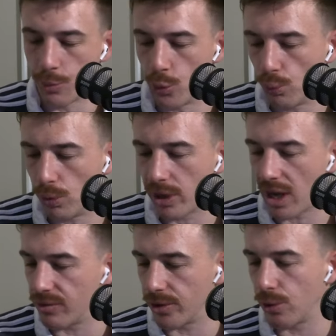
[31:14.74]
and we'll, we'll
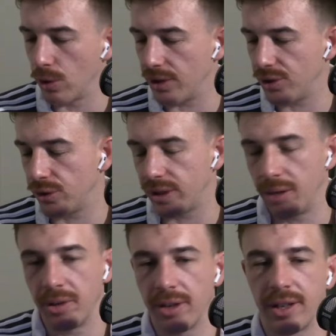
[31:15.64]
cover it all as your
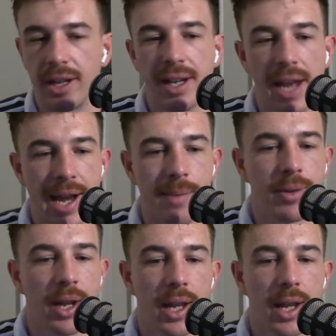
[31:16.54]
team does get named.